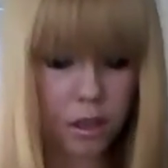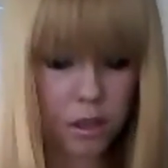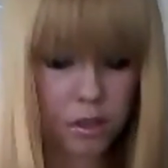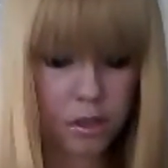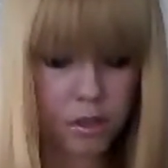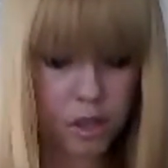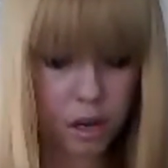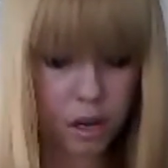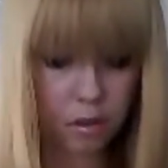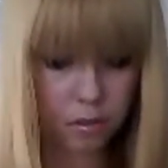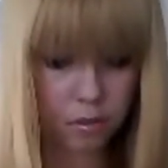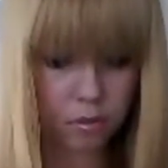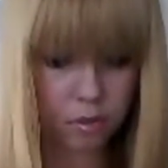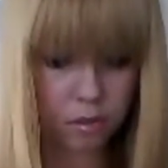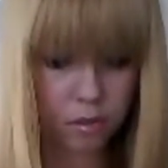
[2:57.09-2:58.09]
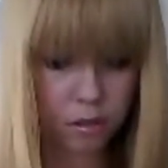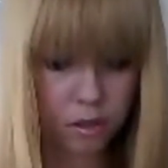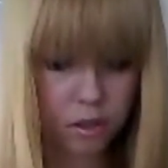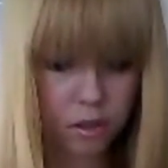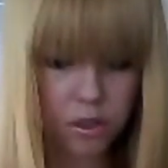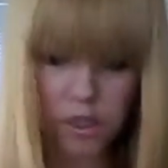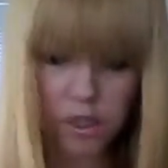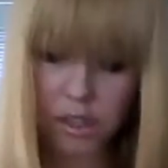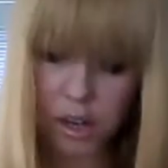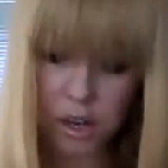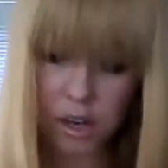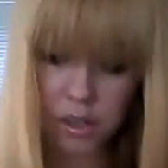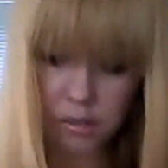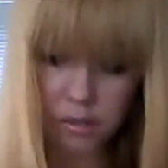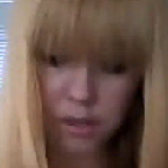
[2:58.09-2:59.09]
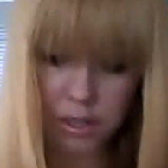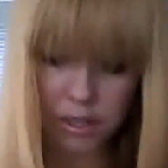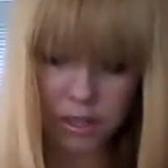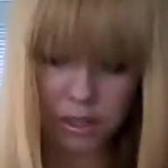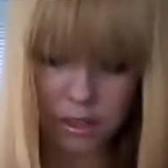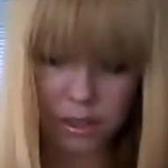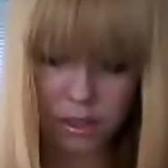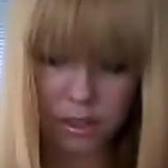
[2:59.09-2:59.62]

So, the starter reading.